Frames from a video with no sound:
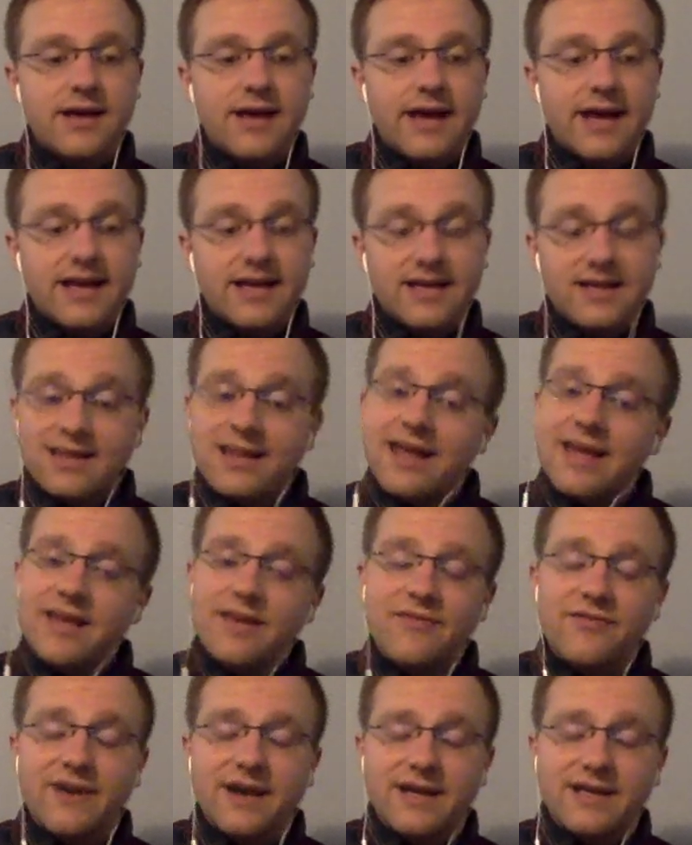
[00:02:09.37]
And
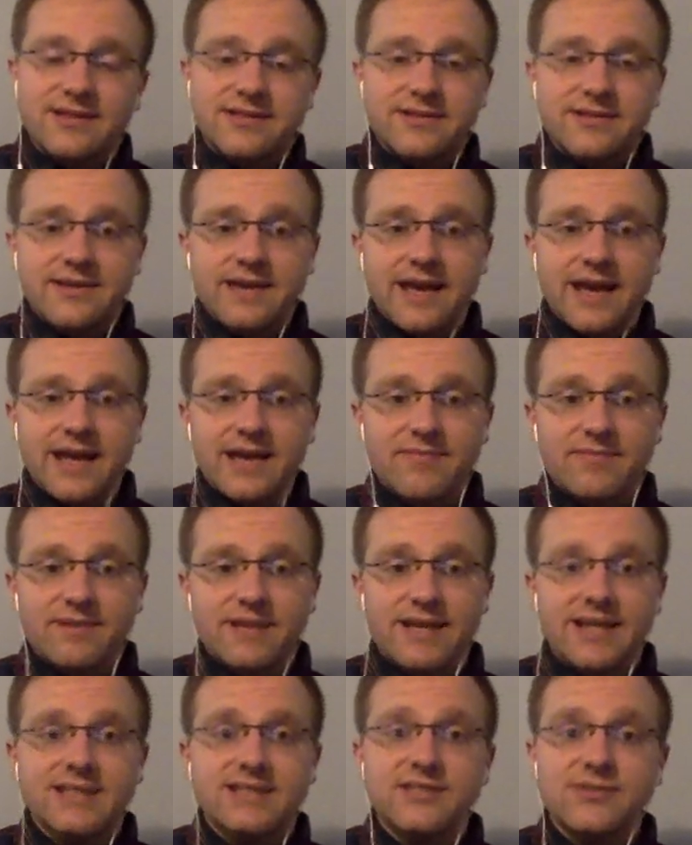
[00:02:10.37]
like Pfizer, they had a
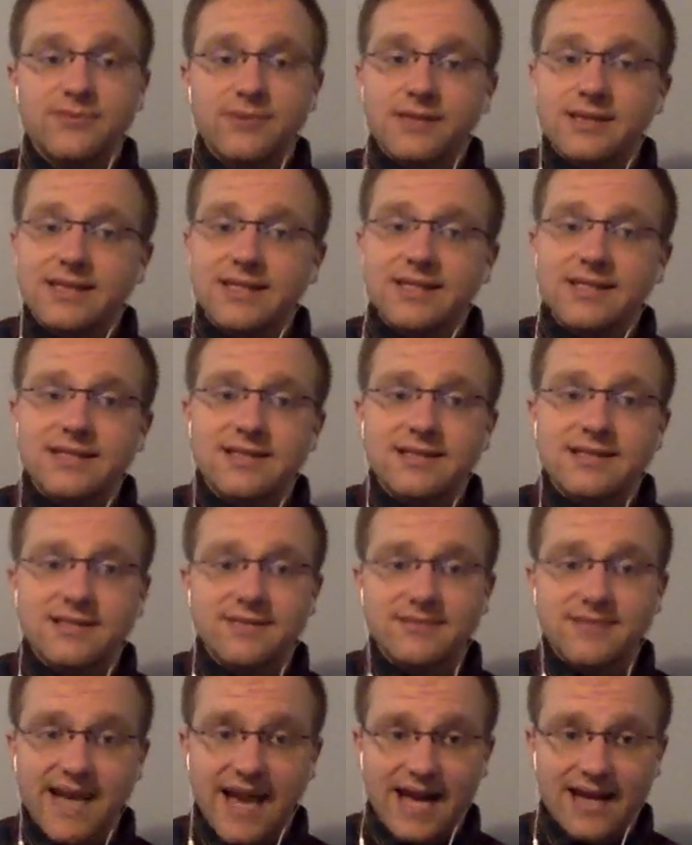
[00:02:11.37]
plan to release
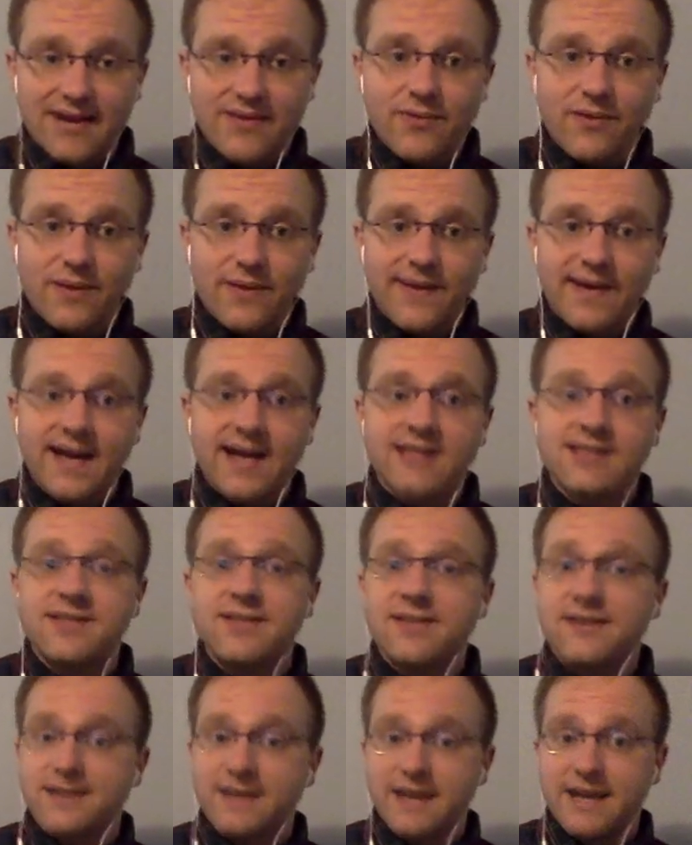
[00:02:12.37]
some data when they got to
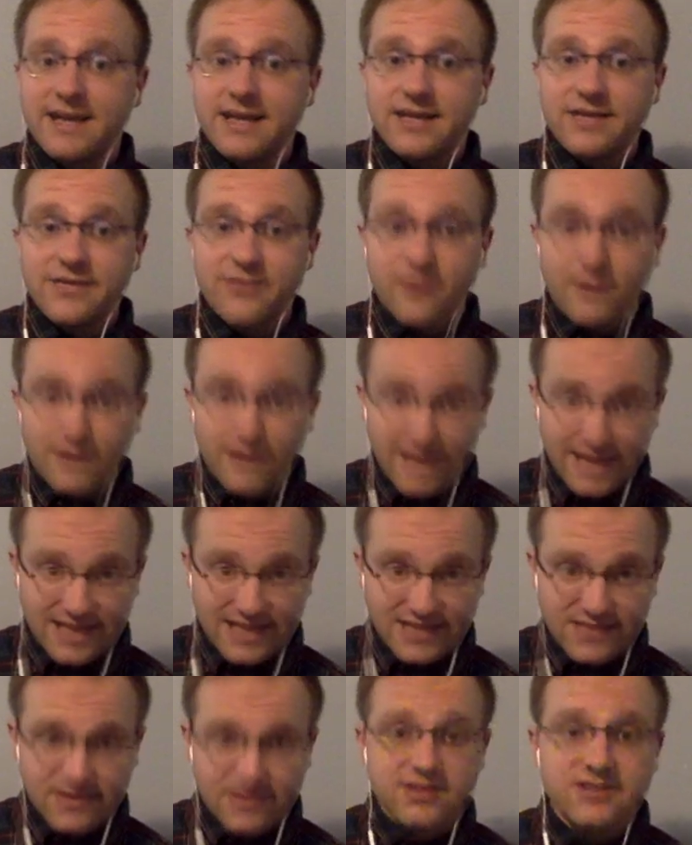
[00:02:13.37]
the 94
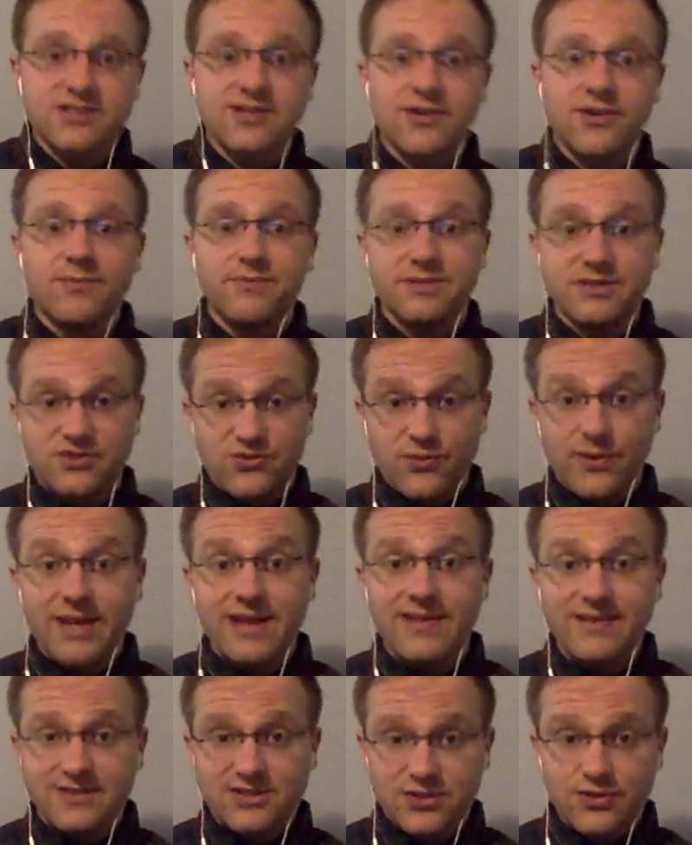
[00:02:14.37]
case mark. So
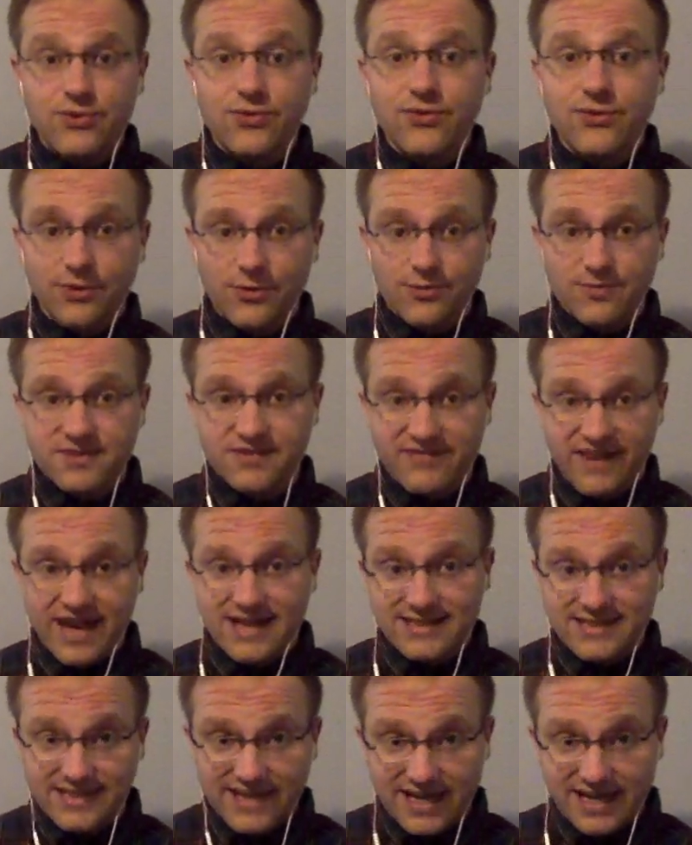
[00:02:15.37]
between the two groups,
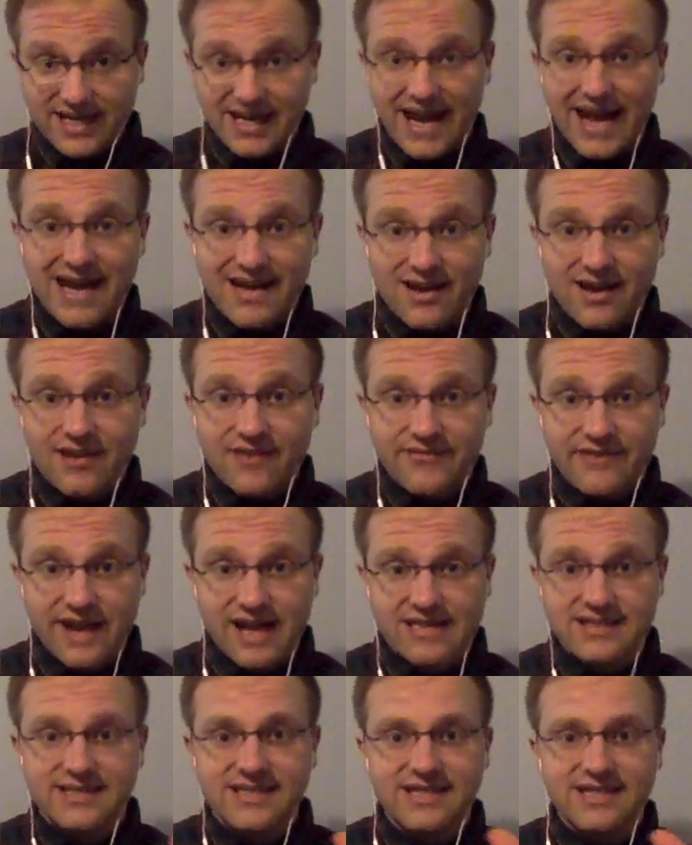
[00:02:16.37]
vaccinated and
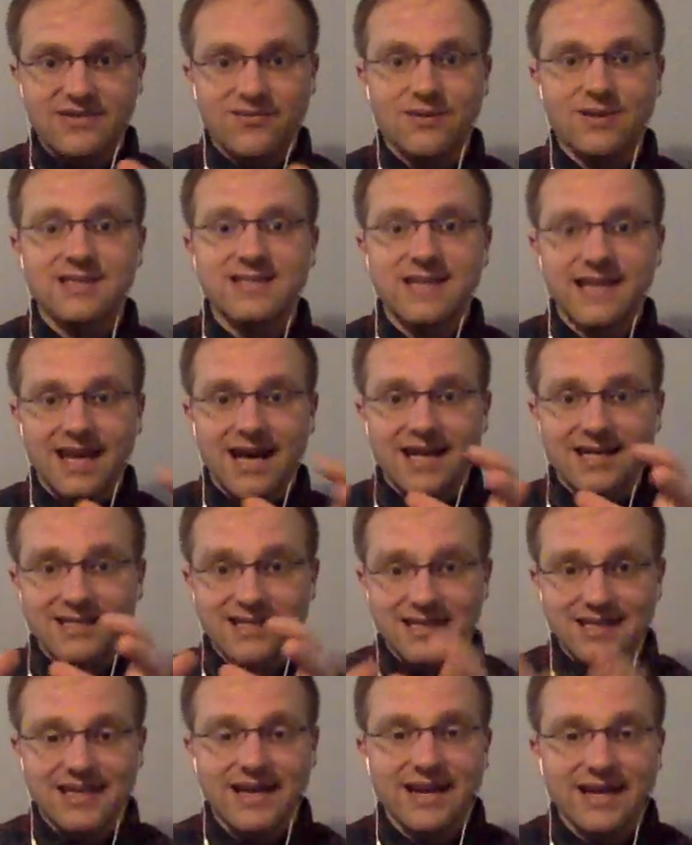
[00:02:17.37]
unvaccinated, once they got to
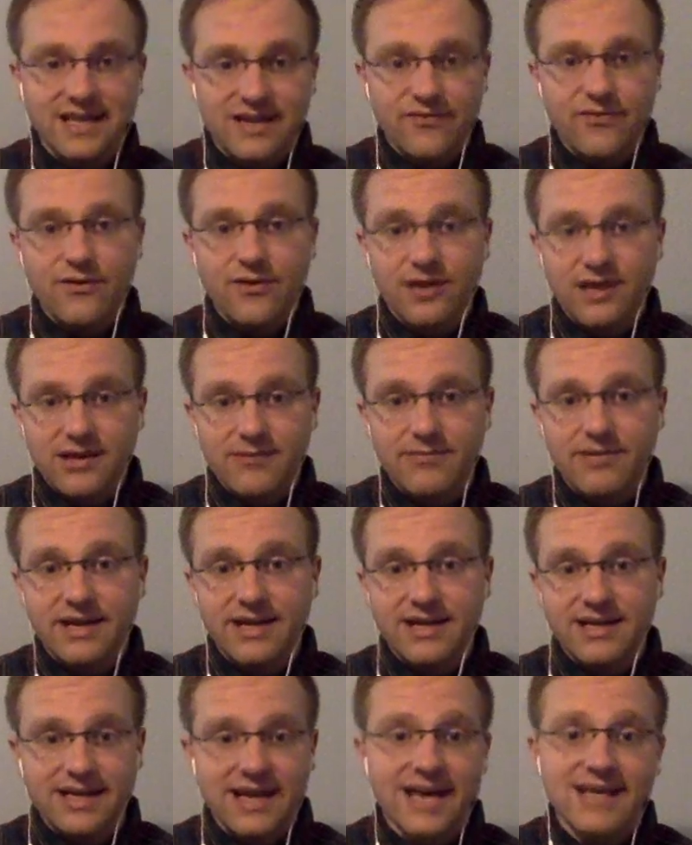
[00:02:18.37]
94
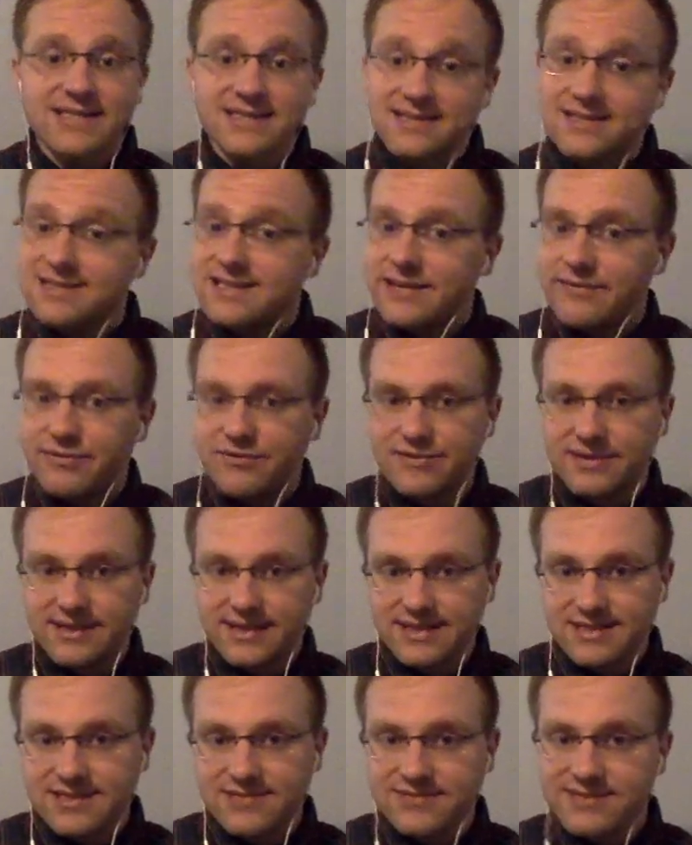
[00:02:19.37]
combined cases, they would
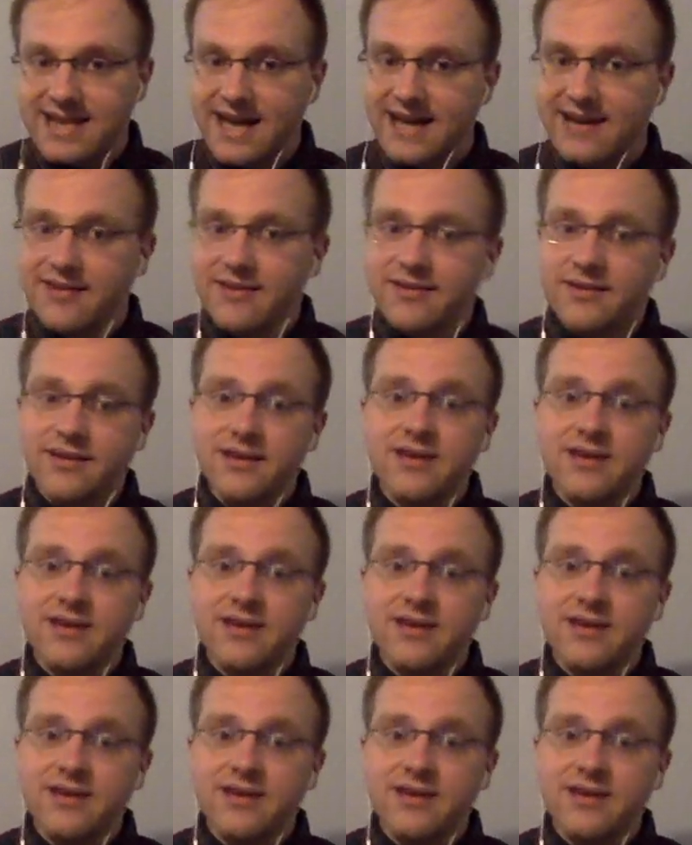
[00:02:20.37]
release some data.